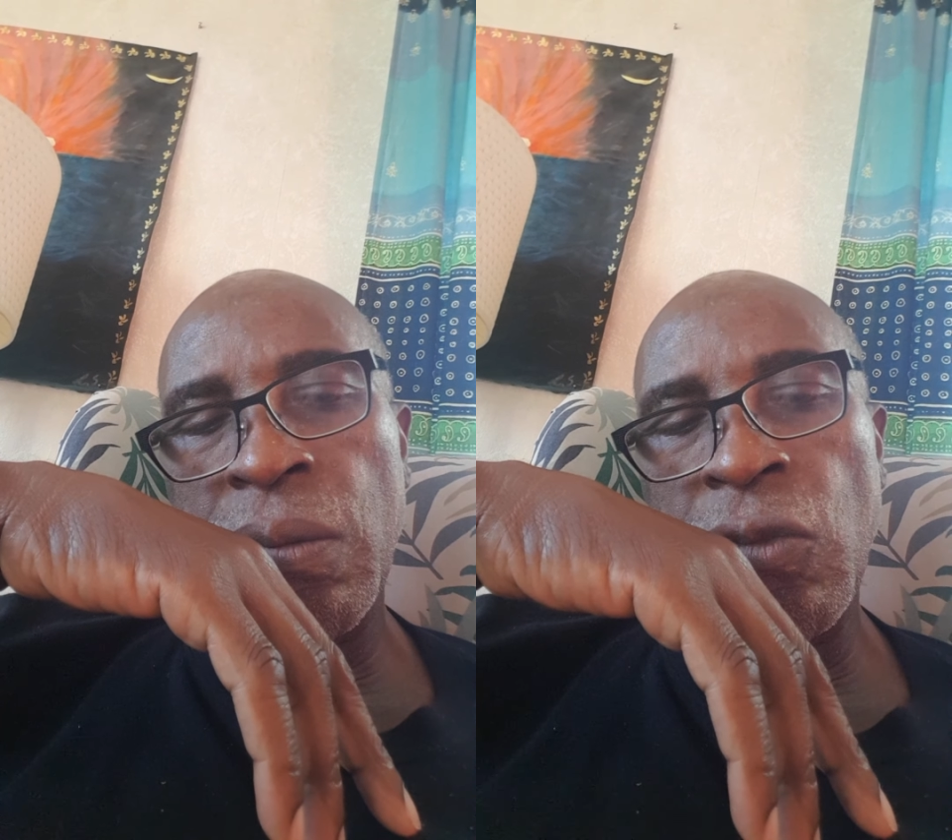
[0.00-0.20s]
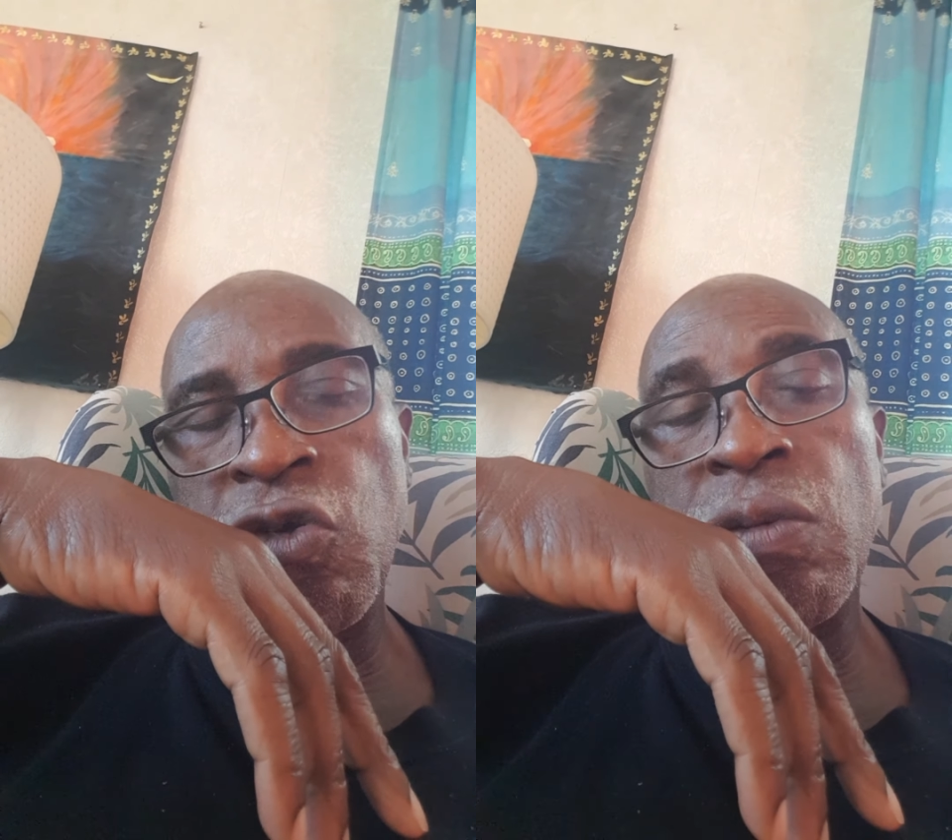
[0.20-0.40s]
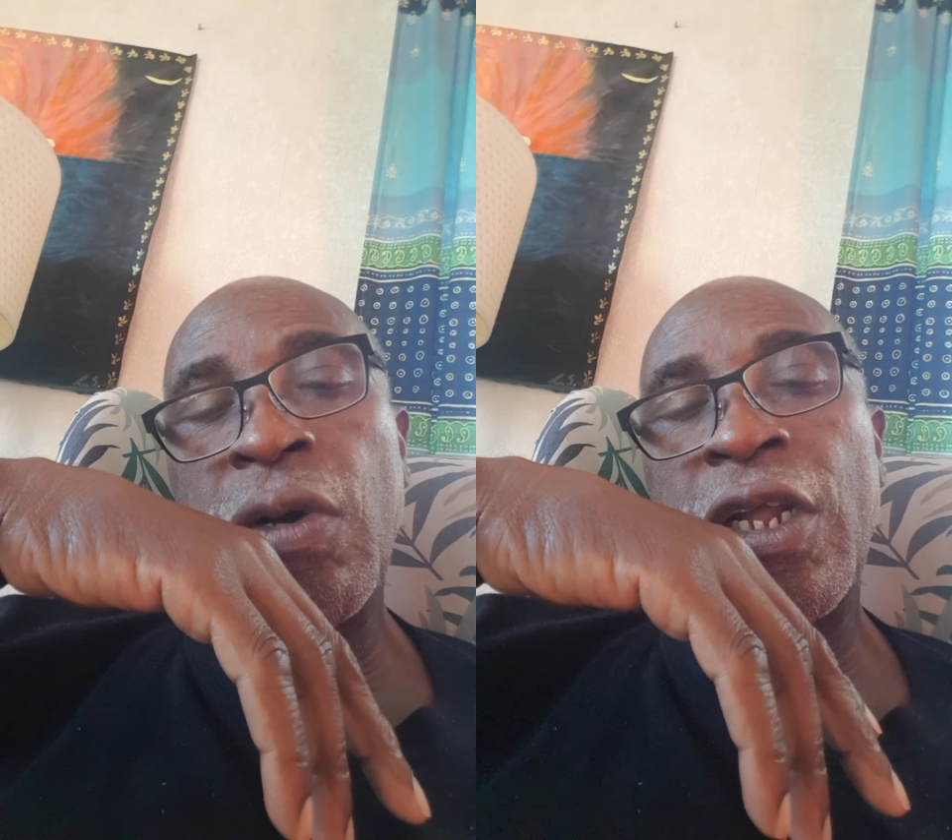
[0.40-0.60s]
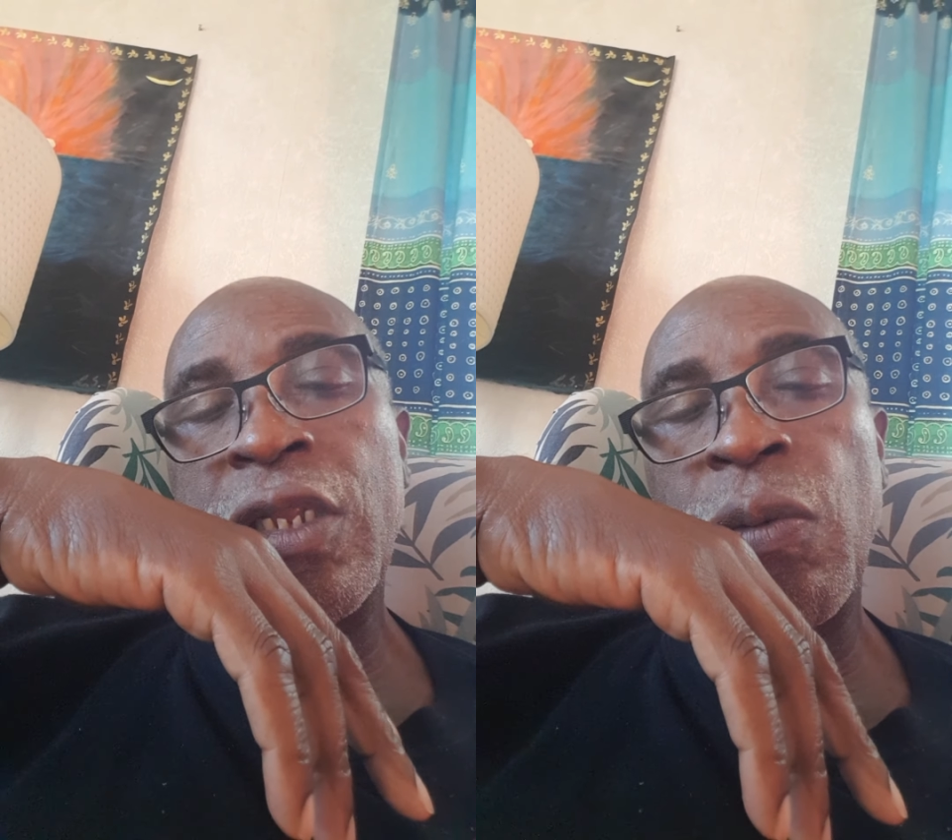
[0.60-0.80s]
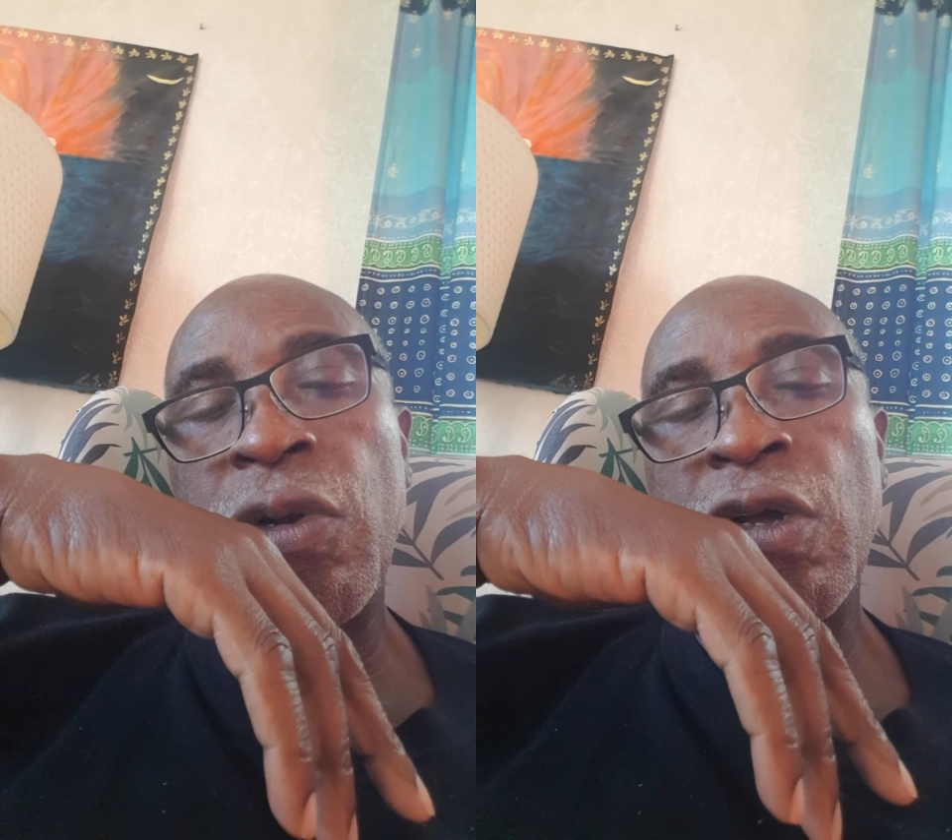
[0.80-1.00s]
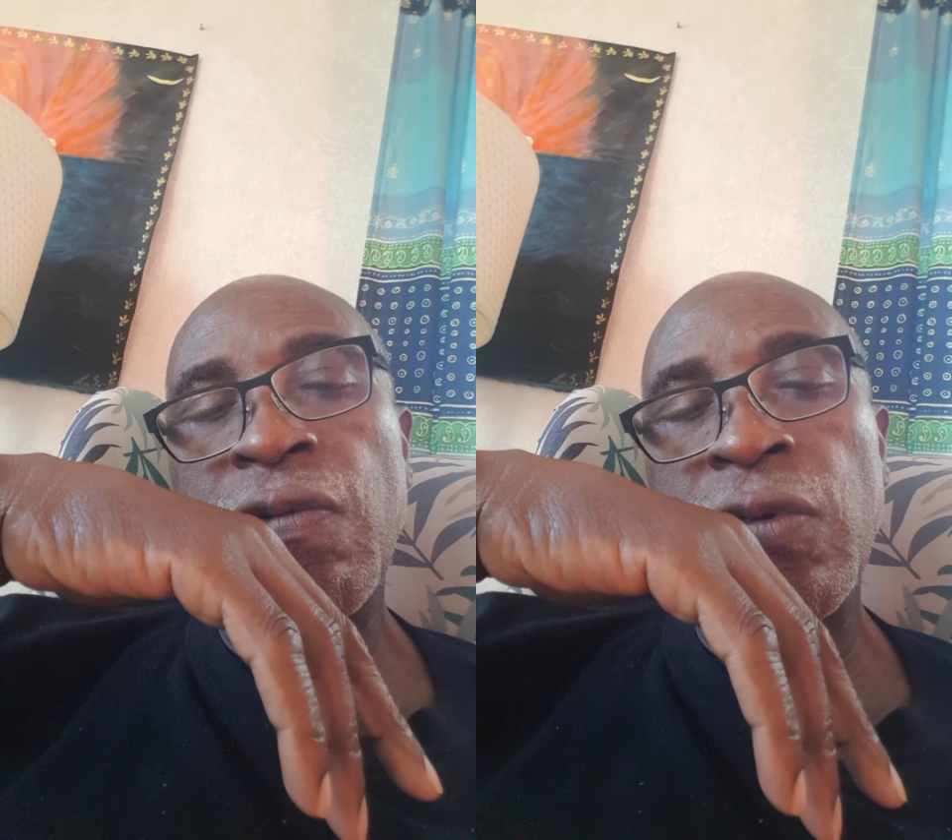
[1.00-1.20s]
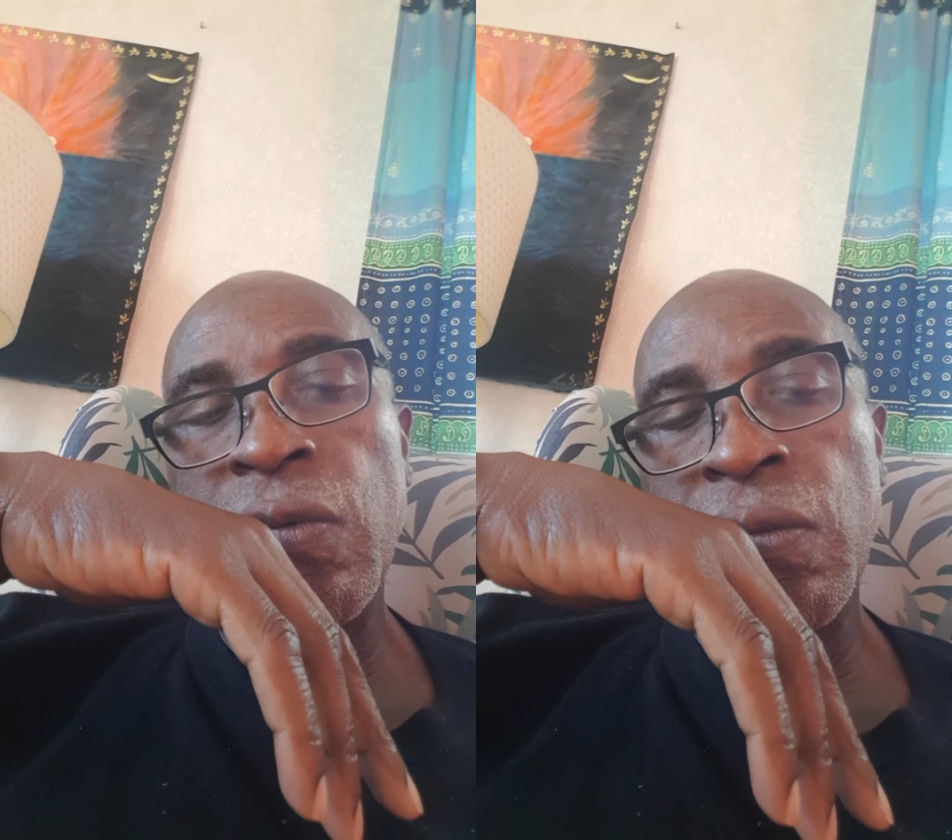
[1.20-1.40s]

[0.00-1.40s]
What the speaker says: Bush Bantam, we love you.